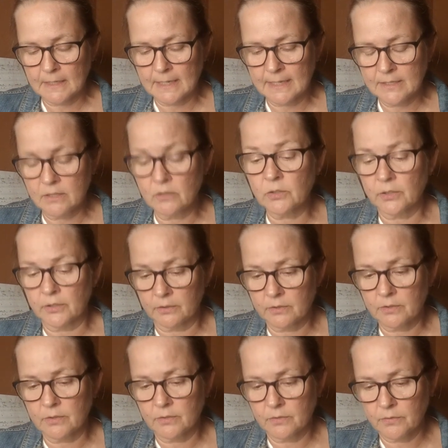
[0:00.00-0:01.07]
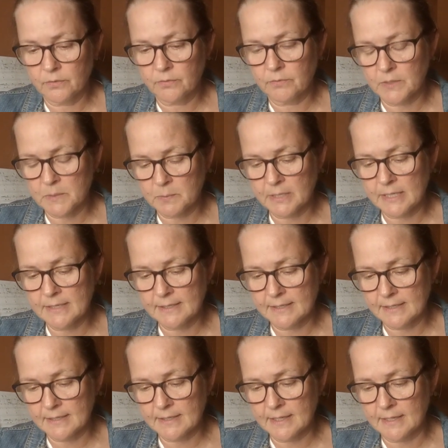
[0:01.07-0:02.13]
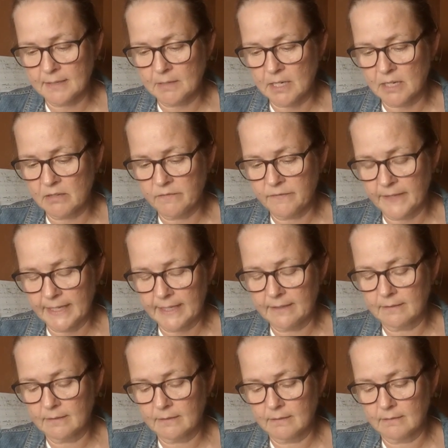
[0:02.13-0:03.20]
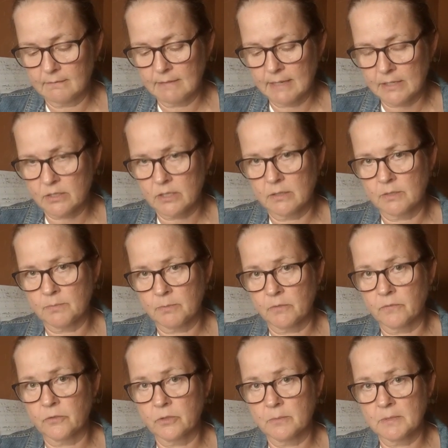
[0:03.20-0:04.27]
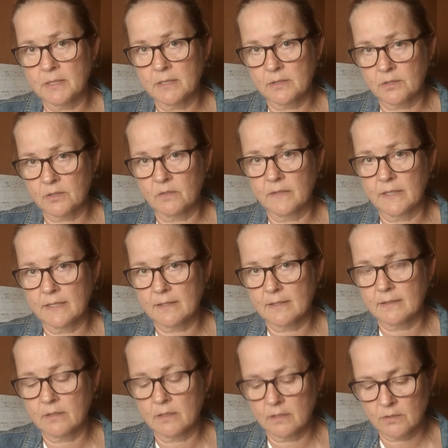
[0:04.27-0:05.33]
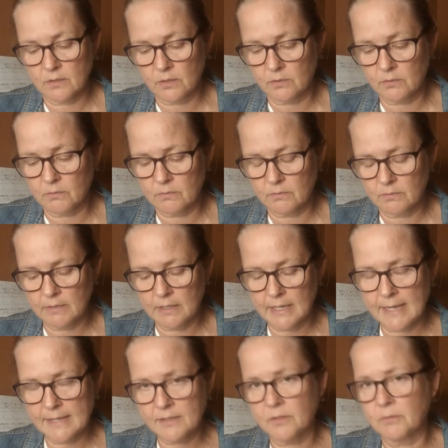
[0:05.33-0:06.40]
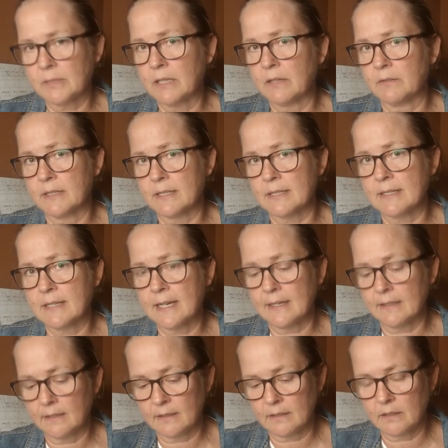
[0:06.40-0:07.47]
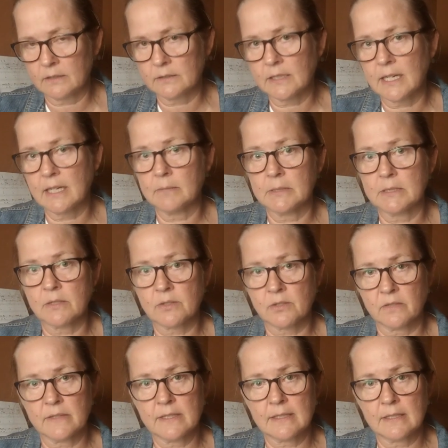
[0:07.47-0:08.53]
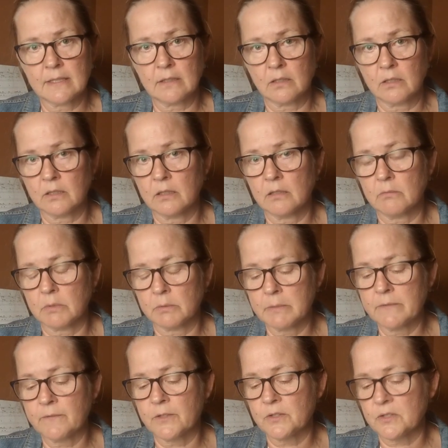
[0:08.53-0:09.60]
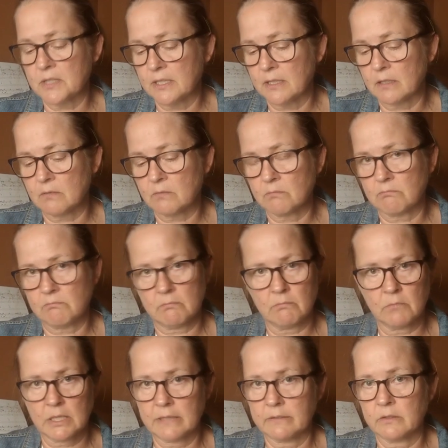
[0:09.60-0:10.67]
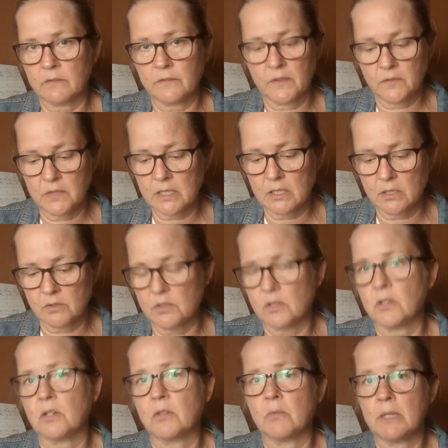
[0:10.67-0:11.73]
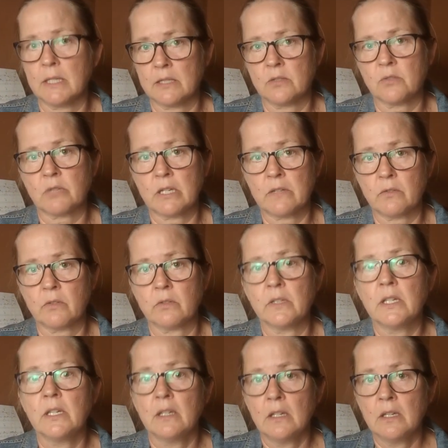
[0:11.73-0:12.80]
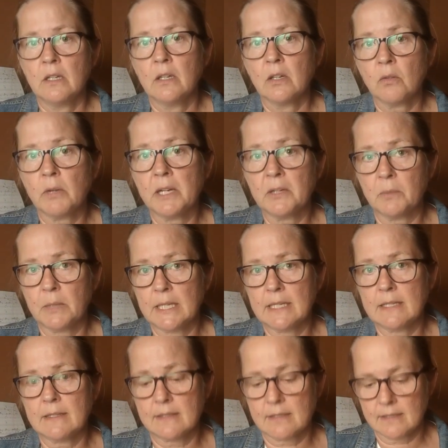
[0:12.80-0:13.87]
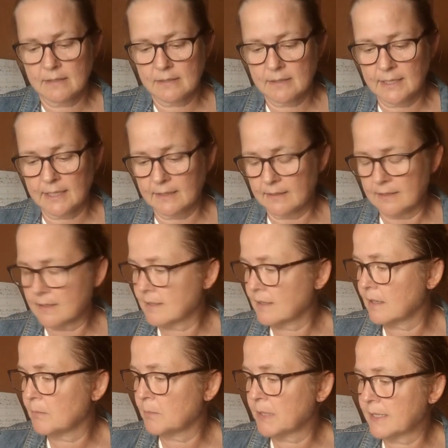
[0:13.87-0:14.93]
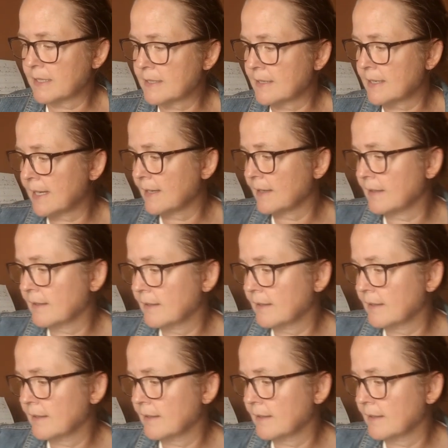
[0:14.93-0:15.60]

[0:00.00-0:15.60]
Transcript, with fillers: I'd learned through this process that our vet actually performs this service, so ask around. It's not an uncommon service any longer. When we first did it, whatever, fifteen years ago, we had to travel quite a ways to get this done, but it's not,